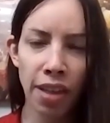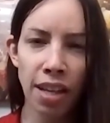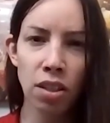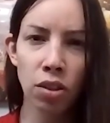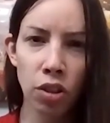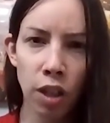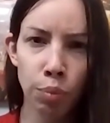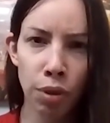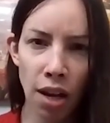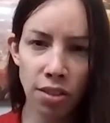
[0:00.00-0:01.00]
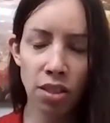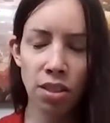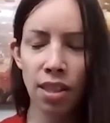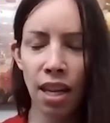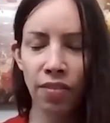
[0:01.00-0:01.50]
That's a learning
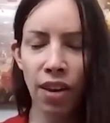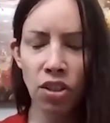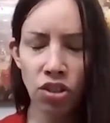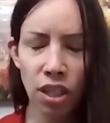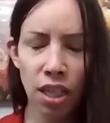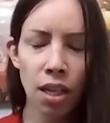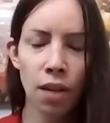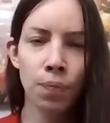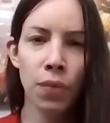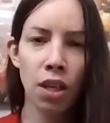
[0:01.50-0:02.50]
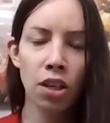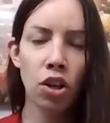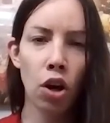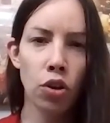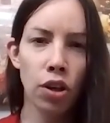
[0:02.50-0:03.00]
process. And then eventually, you
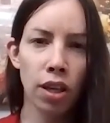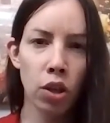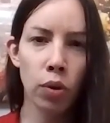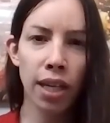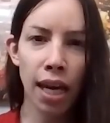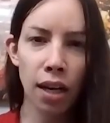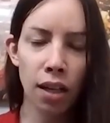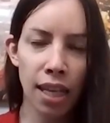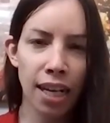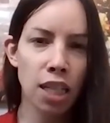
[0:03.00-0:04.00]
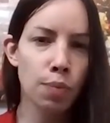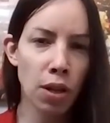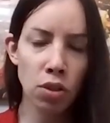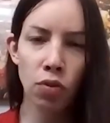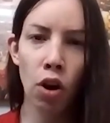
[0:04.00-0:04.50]
know, you can get an
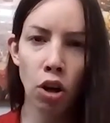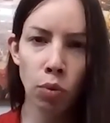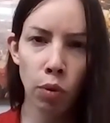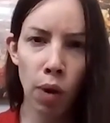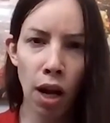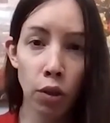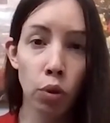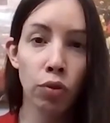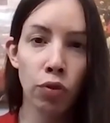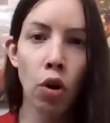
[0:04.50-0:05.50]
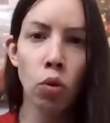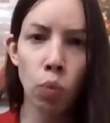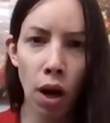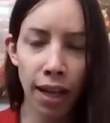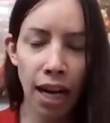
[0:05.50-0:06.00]
inexpensive hardware wallet or a phone wallet.